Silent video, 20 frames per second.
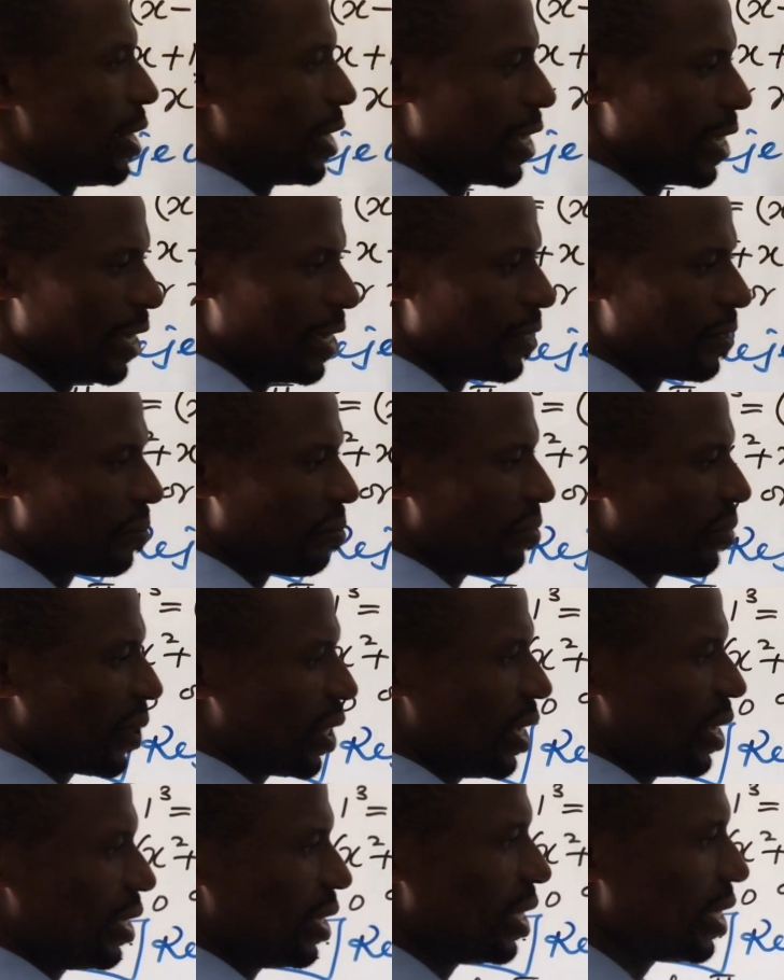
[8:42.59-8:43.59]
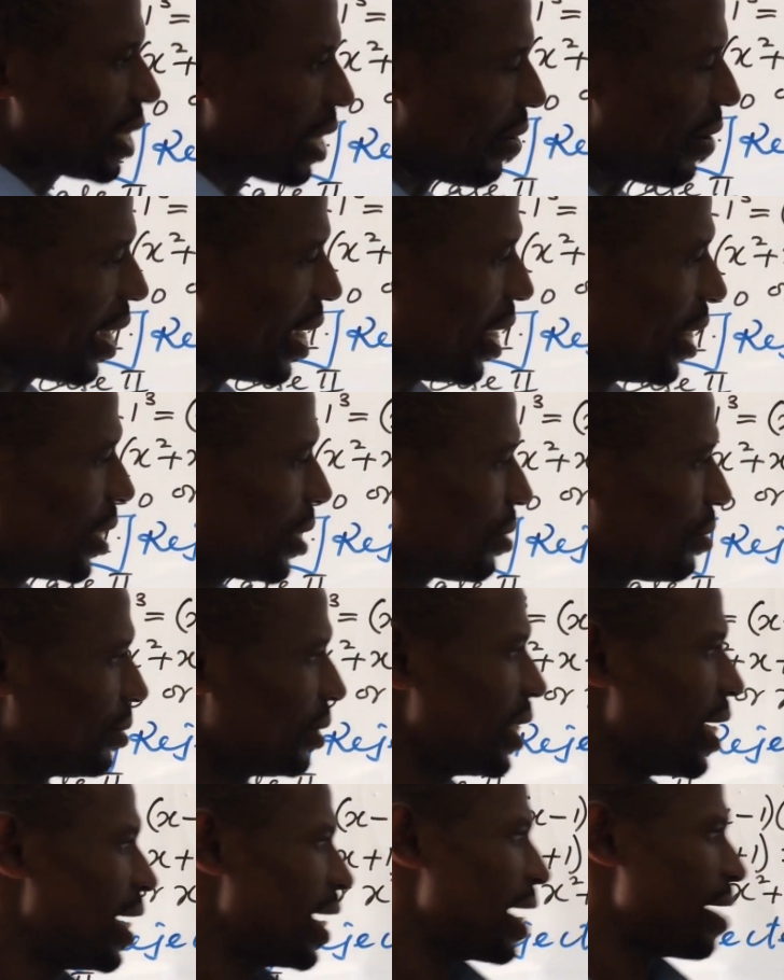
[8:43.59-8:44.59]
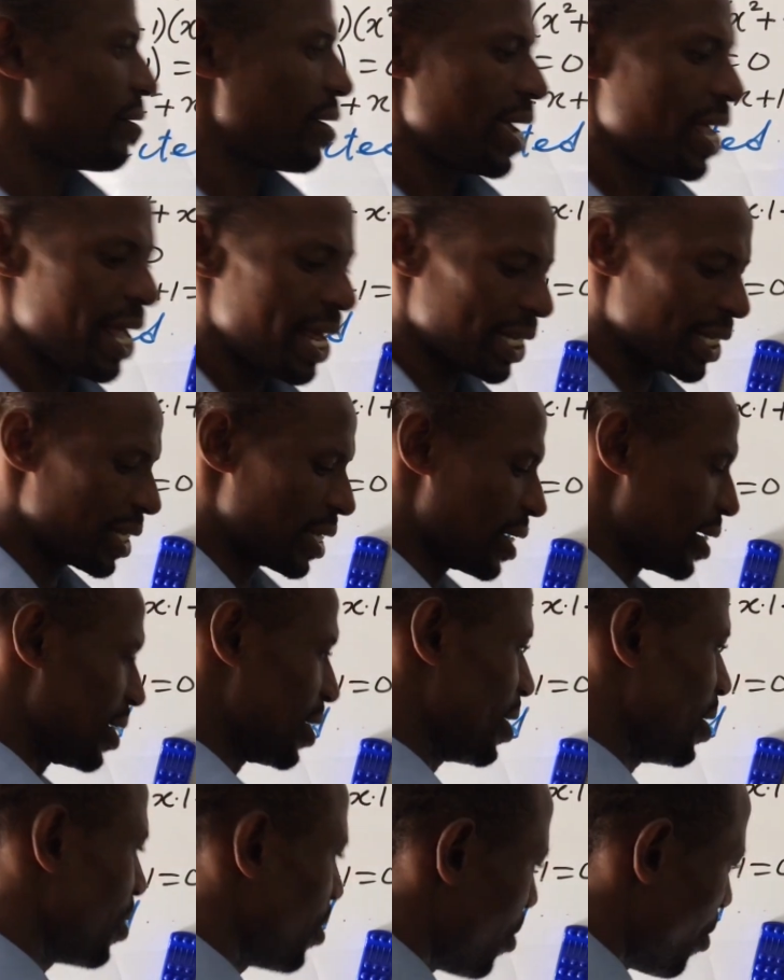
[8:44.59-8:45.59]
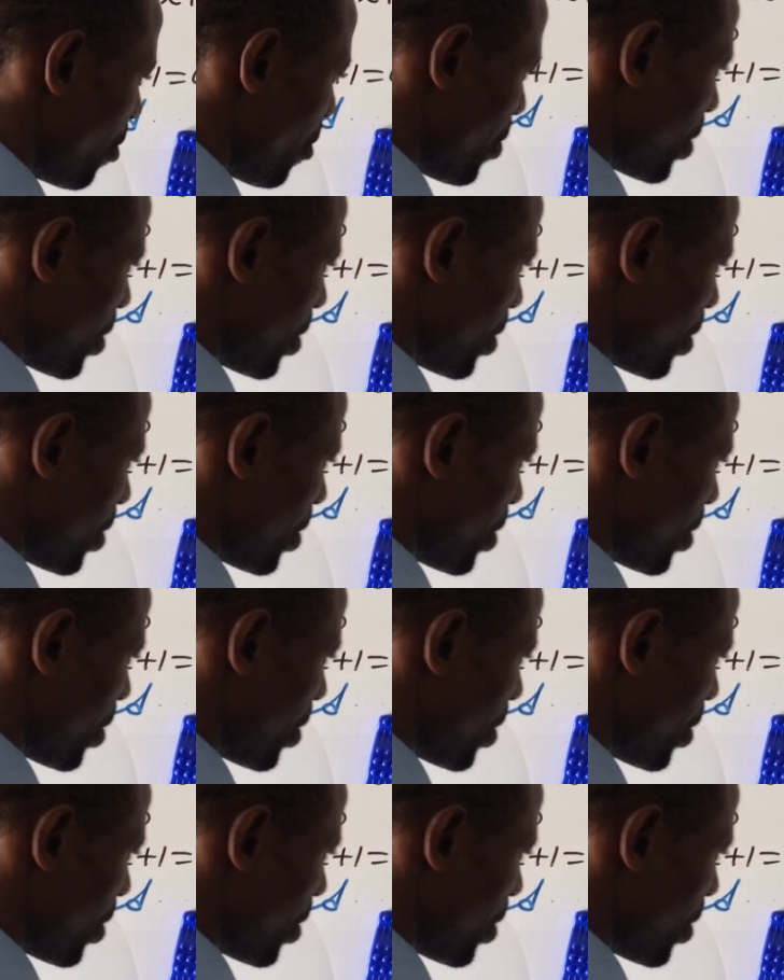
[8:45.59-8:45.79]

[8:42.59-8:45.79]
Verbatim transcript: Okay, this is our x2. Then our x3,